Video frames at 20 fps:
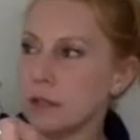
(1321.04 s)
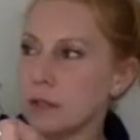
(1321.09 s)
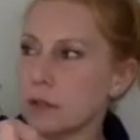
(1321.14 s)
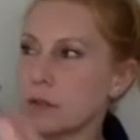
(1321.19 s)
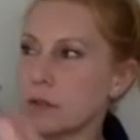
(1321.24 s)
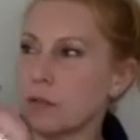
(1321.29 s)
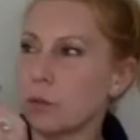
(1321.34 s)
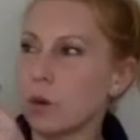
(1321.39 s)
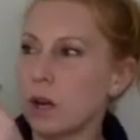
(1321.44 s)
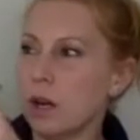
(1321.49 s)
sort
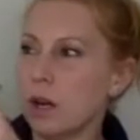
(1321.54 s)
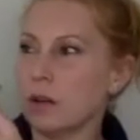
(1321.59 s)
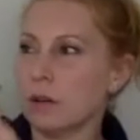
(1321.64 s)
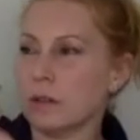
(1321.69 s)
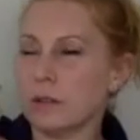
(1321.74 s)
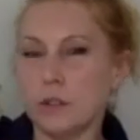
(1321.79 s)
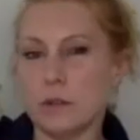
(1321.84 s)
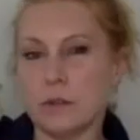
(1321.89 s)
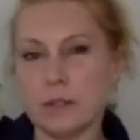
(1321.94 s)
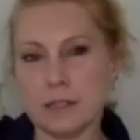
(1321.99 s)
of works,
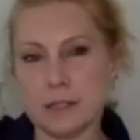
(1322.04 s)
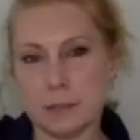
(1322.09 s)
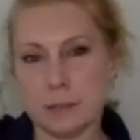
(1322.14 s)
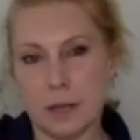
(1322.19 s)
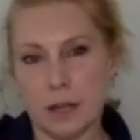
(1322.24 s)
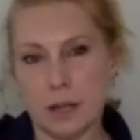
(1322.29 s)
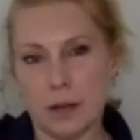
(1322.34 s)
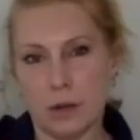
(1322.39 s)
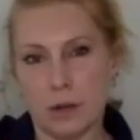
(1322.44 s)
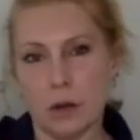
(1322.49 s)
and you
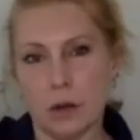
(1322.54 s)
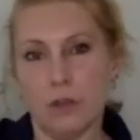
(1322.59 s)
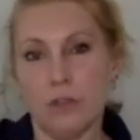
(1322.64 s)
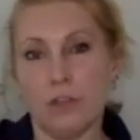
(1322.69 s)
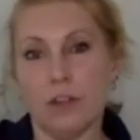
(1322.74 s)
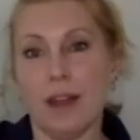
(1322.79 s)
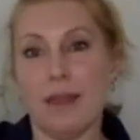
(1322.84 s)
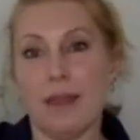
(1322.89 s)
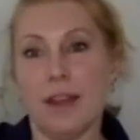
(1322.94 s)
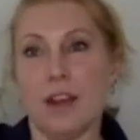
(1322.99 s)
smear it off.
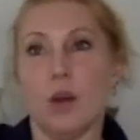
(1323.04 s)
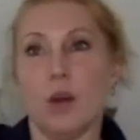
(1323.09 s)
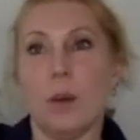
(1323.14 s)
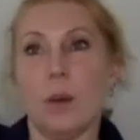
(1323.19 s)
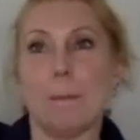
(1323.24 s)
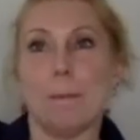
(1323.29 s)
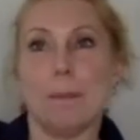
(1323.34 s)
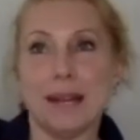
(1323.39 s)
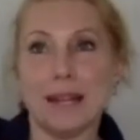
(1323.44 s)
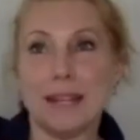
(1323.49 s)
And then I
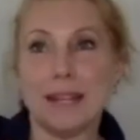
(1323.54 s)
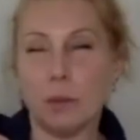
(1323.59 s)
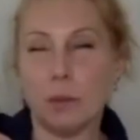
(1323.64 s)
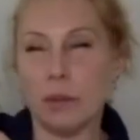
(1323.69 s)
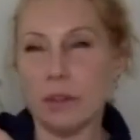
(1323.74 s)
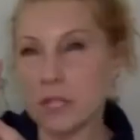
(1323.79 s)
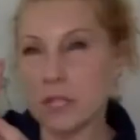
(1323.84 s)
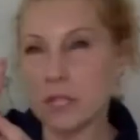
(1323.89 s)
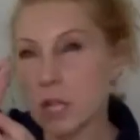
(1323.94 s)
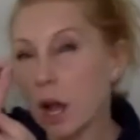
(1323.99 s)
went back in with
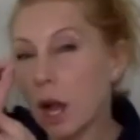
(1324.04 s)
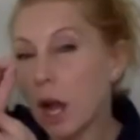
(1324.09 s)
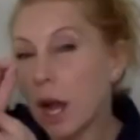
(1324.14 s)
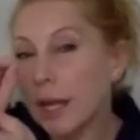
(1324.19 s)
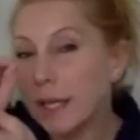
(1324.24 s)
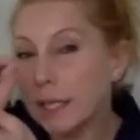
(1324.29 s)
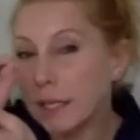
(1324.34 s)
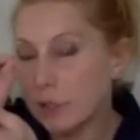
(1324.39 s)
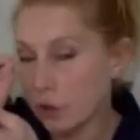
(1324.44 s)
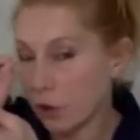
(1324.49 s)
a
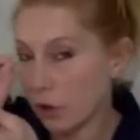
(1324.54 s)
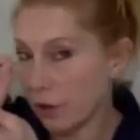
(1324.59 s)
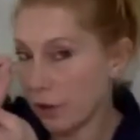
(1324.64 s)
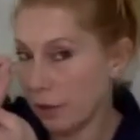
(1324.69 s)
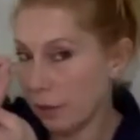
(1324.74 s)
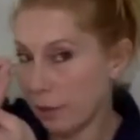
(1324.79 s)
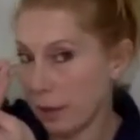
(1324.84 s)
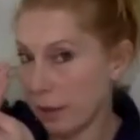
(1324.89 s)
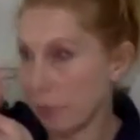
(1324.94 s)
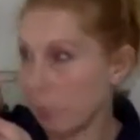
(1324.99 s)
tiny,
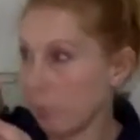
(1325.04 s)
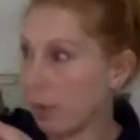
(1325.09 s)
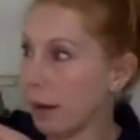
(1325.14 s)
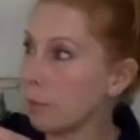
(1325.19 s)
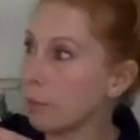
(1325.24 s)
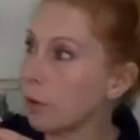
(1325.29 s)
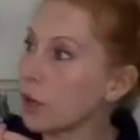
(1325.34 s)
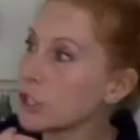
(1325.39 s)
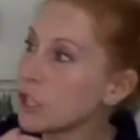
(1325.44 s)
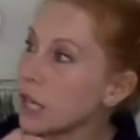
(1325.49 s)
tiny
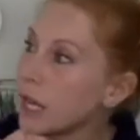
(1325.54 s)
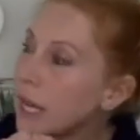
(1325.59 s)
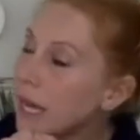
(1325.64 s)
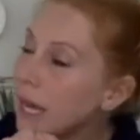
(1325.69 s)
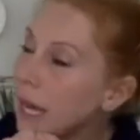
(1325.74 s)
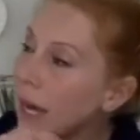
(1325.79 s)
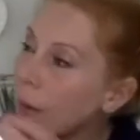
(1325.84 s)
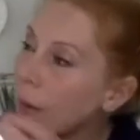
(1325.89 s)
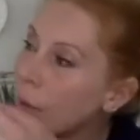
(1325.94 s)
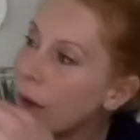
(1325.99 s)
paintbrush,
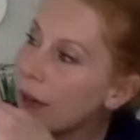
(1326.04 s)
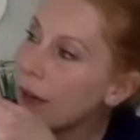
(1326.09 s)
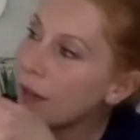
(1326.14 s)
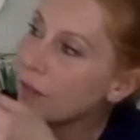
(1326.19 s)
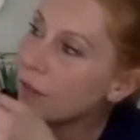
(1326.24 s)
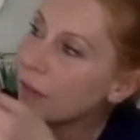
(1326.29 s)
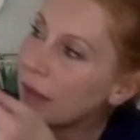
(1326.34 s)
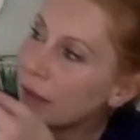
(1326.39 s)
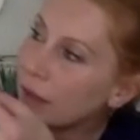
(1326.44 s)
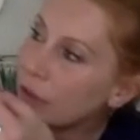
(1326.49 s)

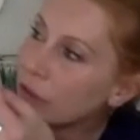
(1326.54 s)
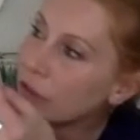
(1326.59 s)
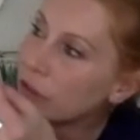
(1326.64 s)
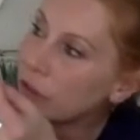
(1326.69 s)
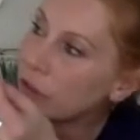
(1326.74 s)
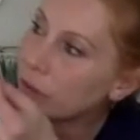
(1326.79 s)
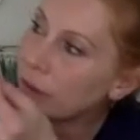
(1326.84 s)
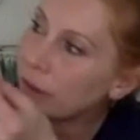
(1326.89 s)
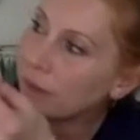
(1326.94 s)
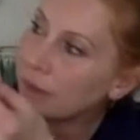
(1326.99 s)
and
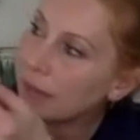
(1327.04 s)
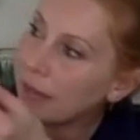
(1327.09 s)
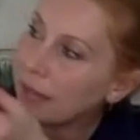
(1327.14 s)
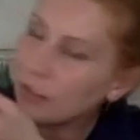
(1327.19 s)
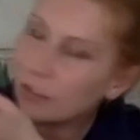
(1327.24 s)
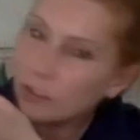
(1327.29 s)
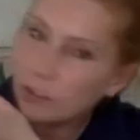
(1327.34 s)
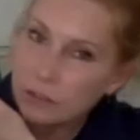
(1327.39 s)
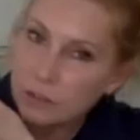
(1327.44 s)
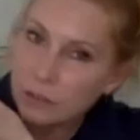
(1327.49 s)
just around the
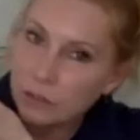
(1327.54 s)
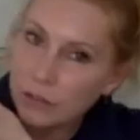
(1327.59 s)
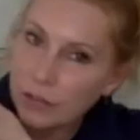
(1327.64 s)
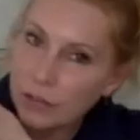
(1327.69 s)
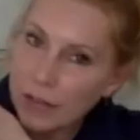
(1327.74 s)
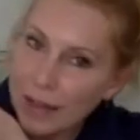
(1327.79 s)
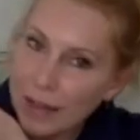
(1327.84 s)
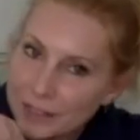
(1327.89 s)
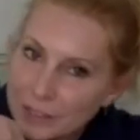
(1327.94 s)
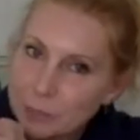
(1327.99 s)
edges of it,
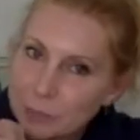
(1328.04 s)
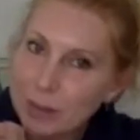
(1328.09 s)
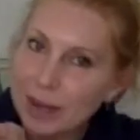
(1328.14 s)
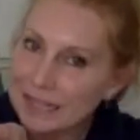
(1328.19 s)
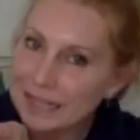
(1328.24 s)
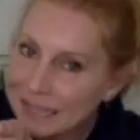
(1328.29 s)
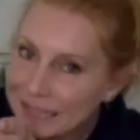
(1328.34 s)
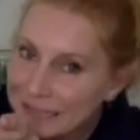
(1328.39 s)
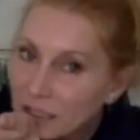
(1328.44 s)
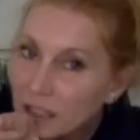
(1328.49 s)
added back
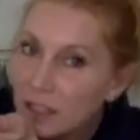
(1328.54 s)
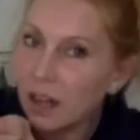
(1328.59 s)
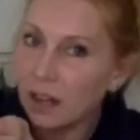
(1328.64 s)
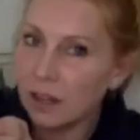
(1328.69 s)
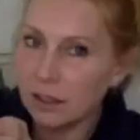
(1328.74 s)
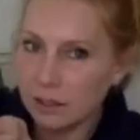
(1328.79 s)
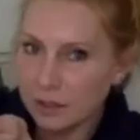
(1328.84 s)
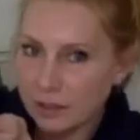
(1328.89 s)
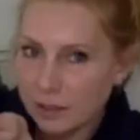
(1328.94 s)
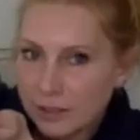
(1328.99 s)
in
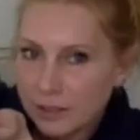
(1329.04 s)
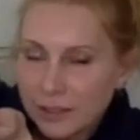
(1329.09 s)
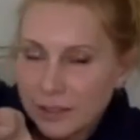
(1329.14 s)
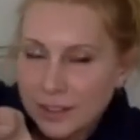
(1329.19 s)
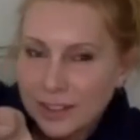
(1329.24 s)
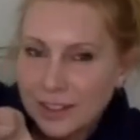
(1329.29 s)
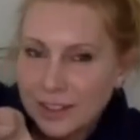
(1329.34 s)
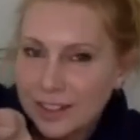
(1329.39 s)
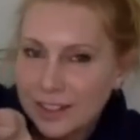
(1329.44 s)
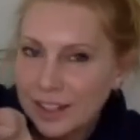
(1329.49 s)
colours.
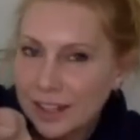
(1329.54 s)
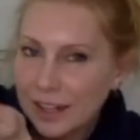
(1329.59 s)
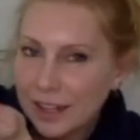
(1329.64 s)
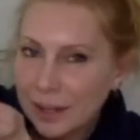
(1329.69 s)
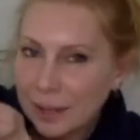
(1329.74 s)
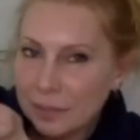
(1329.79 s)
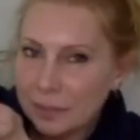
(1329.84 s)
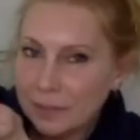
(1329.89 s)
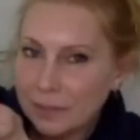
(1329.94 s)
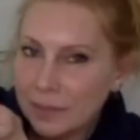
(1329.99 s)

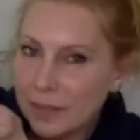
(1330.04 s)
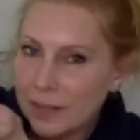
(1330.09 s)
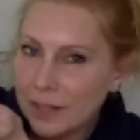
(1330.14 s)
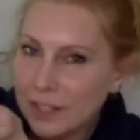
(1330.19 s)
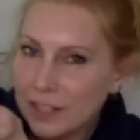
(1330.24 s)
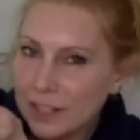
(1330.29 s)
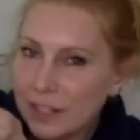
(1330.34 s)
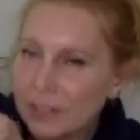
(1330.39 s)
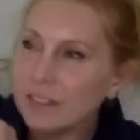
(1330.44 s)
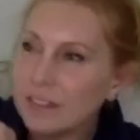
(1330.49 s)

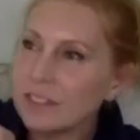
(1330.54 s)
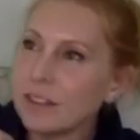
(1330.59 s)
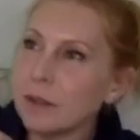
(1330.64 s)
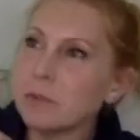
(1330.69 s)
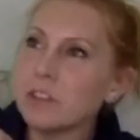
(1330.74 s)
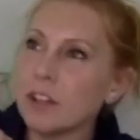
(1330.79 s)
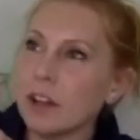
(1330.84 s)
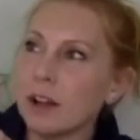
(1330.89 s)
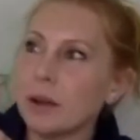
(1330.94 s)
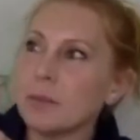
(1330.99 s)
You know,
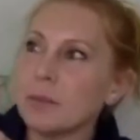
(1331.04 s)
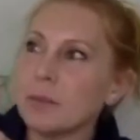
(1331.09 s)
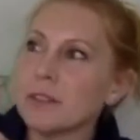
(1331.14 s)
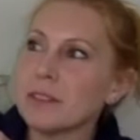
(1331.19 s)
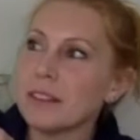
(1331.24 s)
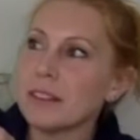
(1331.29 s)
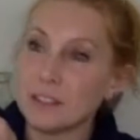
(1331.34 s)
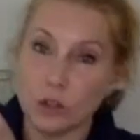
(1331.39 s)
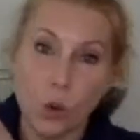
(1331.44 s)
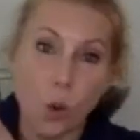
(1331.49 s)
sometimes
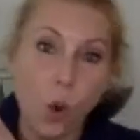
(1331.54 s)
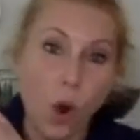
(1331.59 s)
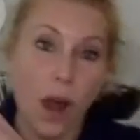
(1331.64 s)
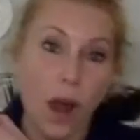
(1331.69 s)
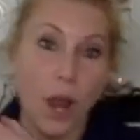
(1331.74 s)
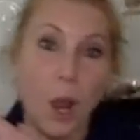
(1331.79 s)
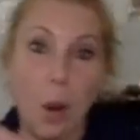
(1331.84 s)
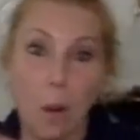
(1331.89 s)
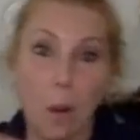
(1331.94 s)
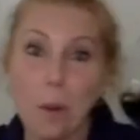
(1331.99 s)
there's quite
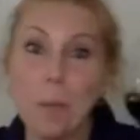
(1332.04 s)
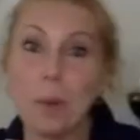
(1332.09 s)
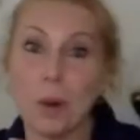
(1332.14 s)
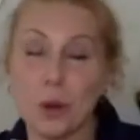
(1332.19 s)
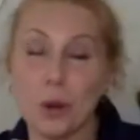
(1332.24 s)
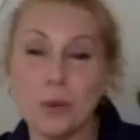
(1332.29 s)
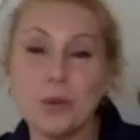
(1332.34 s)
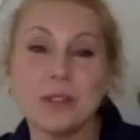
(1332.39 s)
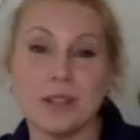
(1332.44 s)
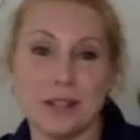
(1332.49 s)
a long
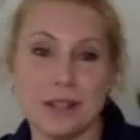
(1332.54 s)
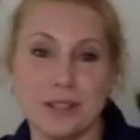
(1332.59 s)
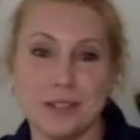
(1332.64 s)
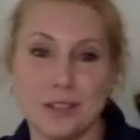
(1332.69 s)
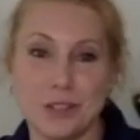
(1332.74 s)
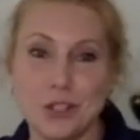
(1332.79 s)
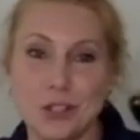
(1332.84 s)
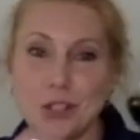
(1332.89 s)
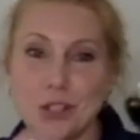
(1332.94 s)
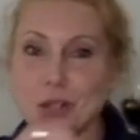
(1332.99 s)
process
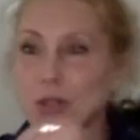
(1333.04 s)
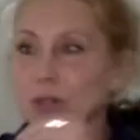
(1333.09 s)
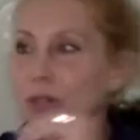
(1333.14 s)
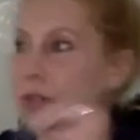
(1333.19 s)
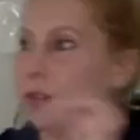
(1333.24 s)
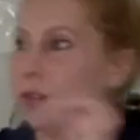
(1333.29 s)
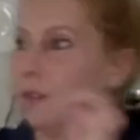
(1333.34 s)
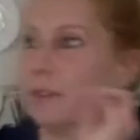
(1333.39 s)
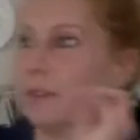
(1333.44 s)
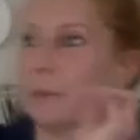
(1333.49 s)
to
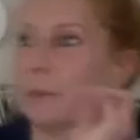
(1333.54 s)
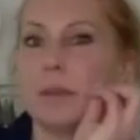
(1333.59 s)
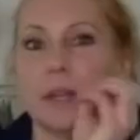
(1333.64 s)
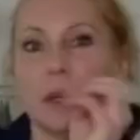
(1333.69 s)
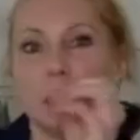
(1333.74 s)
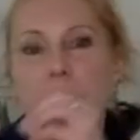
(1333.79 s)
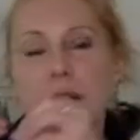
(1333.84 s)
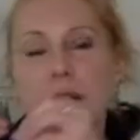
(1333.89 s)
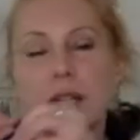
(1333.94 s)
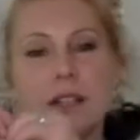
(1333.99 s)
do something,
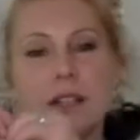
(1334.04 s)
but